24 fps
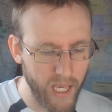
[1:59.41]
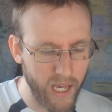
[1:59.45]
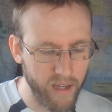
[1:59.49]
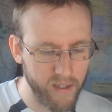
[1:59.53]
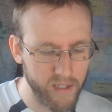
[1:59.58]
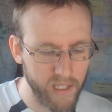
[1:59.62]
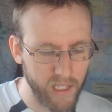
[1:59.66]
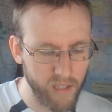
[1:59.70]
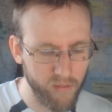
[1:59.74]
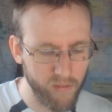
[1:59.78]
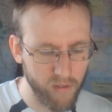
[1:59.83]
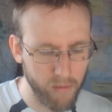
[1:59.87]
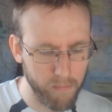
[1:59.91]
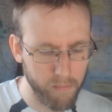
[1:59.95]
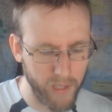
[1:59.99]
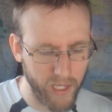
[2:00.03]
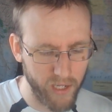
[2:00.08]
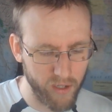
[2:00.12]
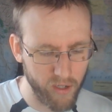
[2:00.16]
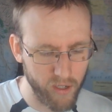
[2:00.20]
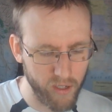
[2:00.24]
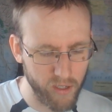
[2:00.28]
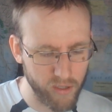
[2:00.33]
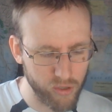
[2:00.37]
And even
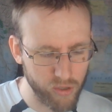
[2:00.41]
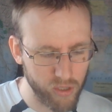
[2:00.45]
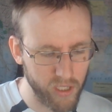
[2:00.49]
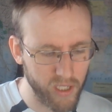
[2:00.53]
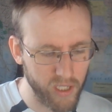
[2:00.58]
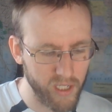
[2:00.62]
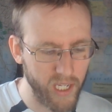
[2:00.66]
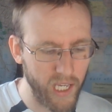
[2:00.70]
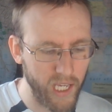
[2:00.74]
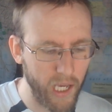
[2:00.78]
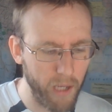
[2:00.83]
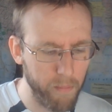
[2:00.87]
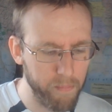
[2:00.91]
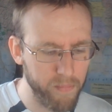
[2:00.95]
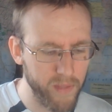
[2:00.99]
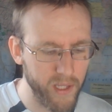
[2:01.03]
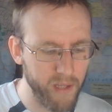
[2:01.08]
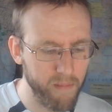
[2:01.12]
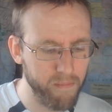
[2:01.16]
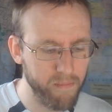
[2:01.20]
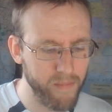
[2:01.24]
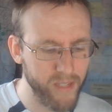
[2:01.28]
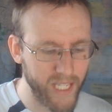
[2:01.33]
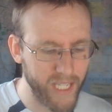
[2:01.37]
better, she can help
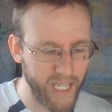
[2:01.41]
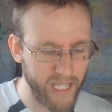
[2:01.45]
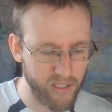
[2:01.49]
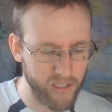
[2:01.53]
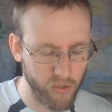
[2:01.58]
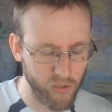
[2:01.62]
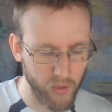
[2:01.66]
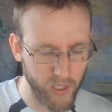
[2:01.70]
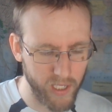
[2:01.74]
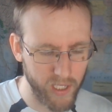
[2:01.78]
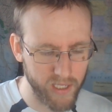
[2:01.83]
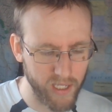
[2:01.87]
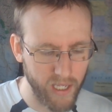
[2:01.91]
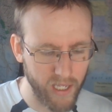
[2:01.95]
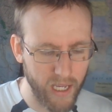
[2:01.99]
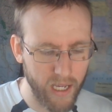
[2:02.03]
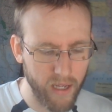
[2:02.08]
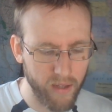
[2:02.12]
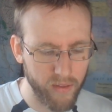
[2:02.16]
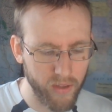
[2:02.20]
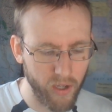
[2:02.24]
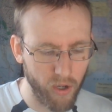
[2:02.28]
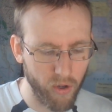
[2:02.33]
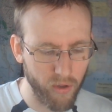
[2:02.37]
them get to it.
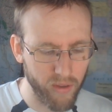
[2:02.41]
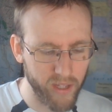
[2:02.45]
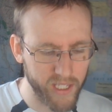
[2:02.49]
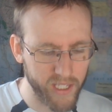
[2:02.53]
The only